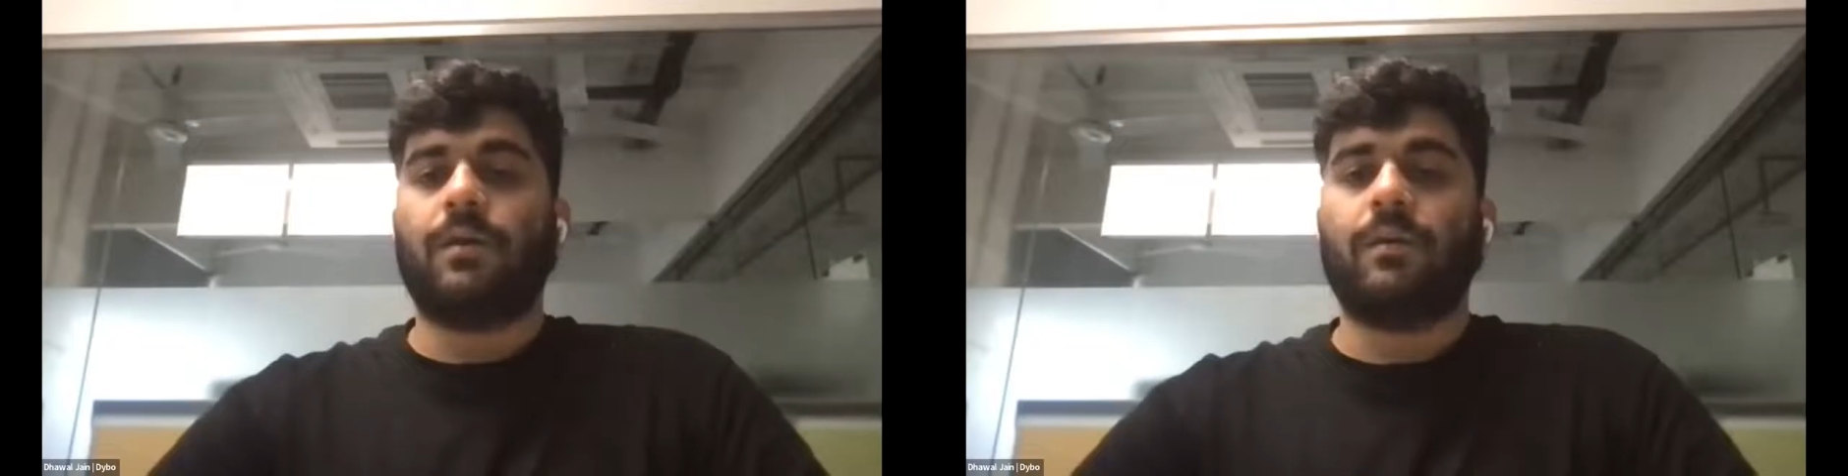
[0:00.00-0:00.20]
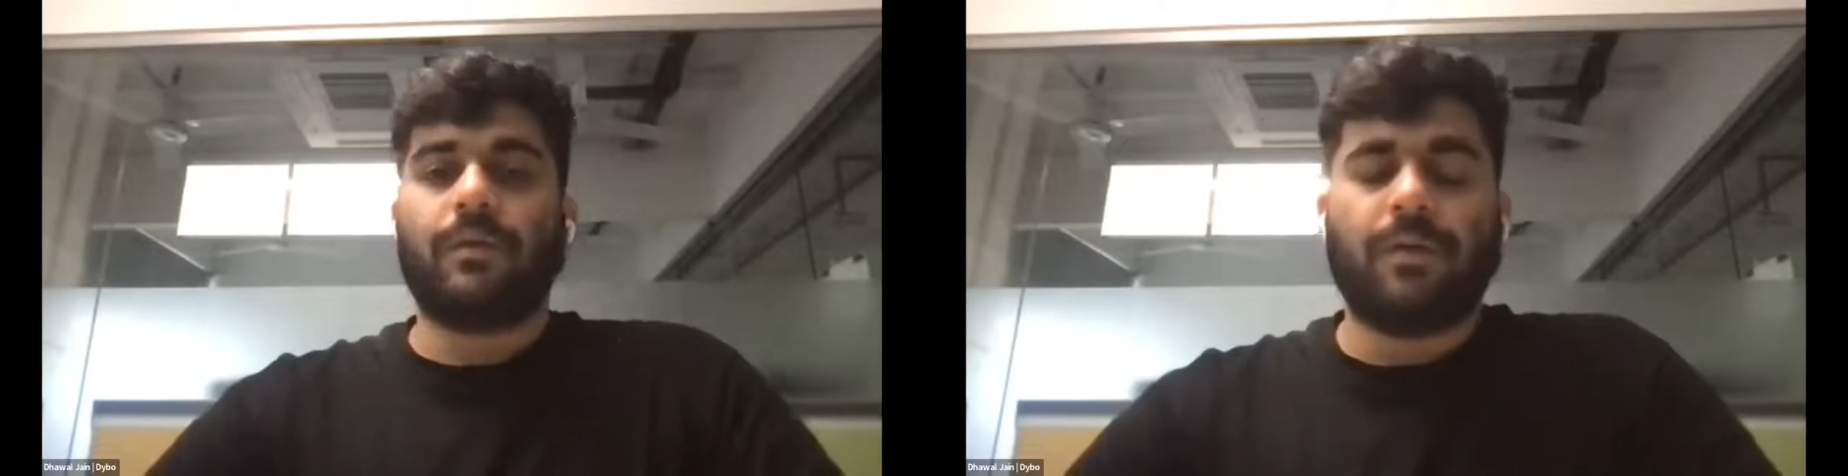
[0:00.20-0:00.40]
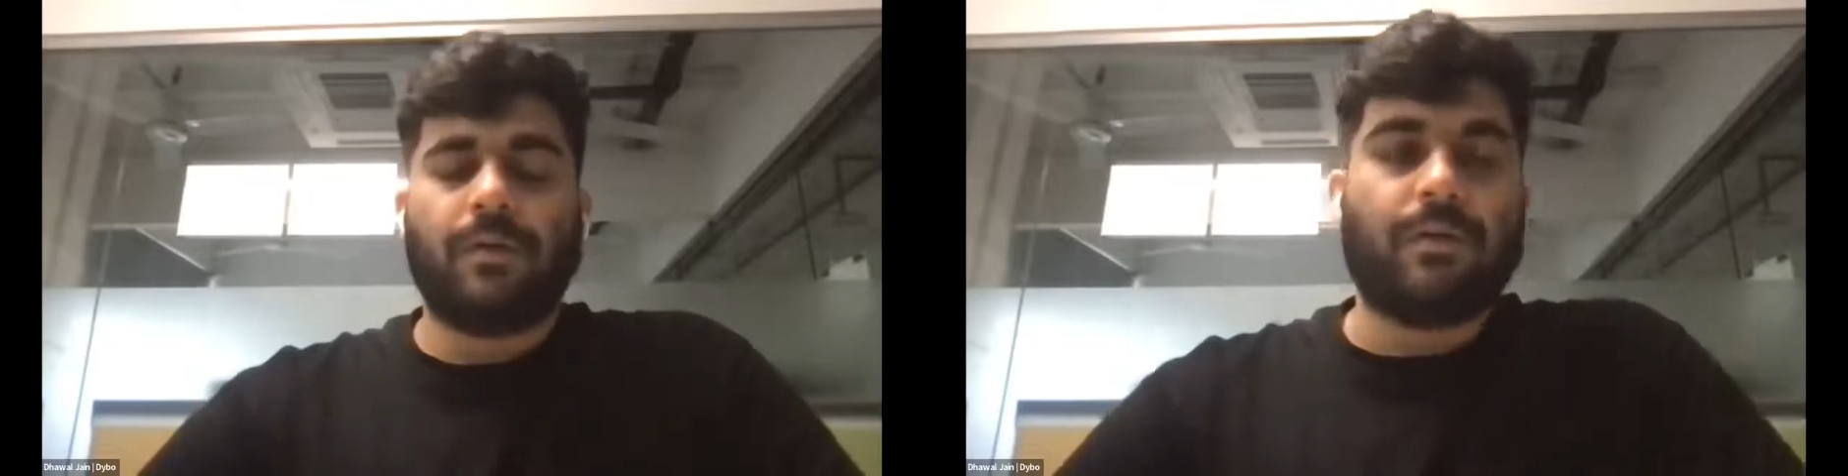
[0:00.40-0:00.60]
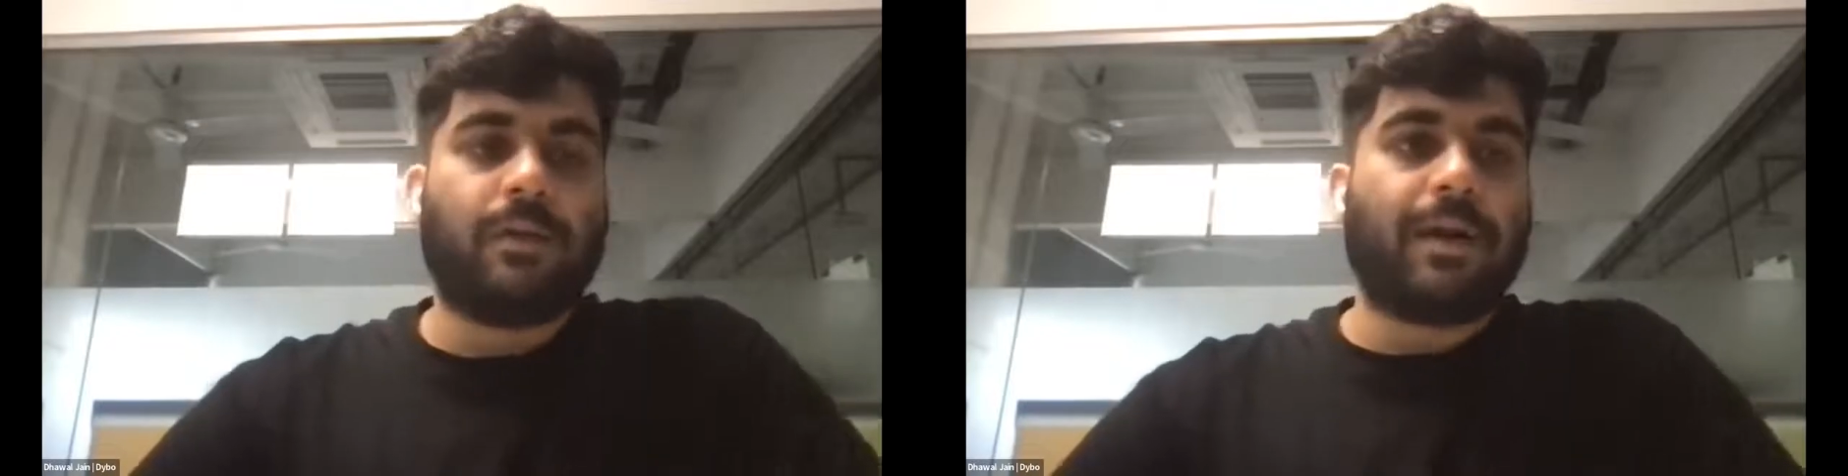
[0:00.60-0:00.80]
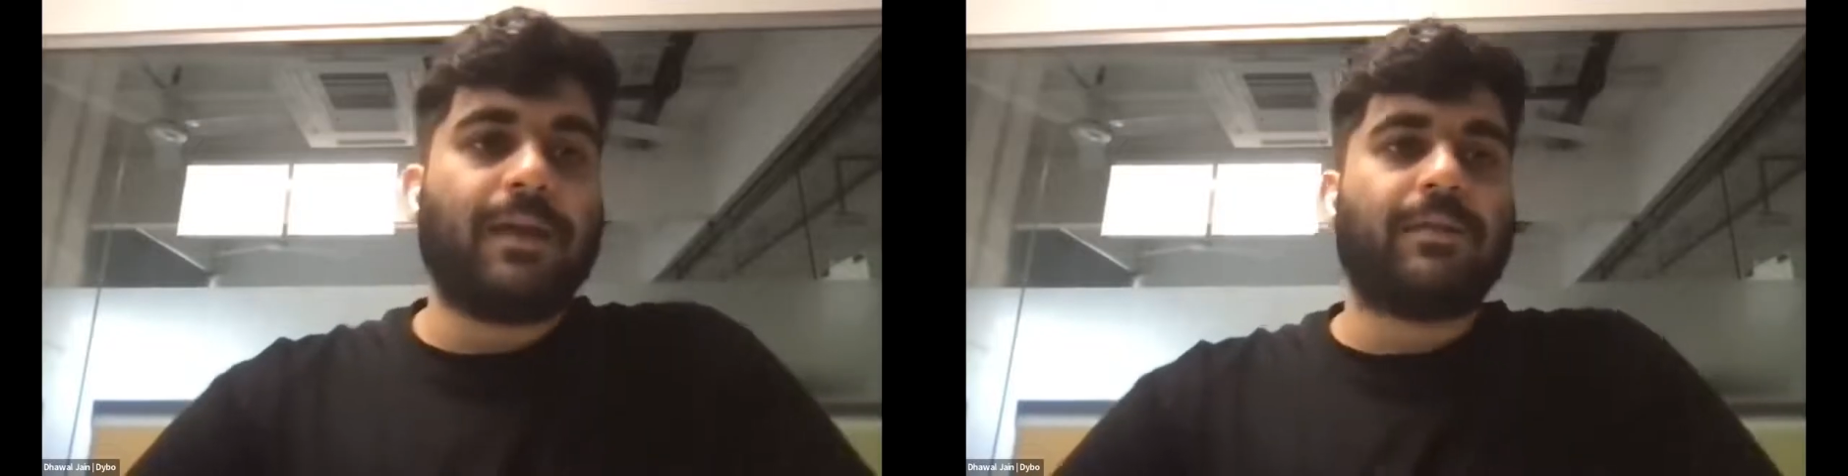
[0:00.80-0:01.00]

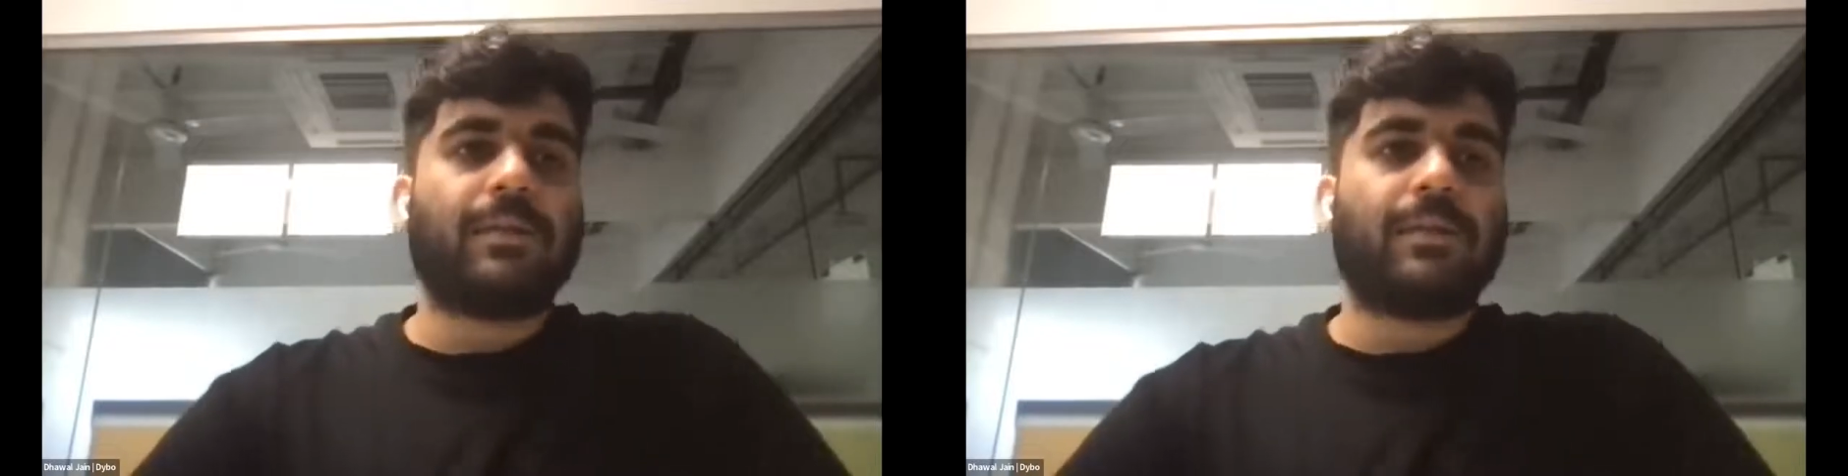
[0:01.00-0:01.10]
now, again,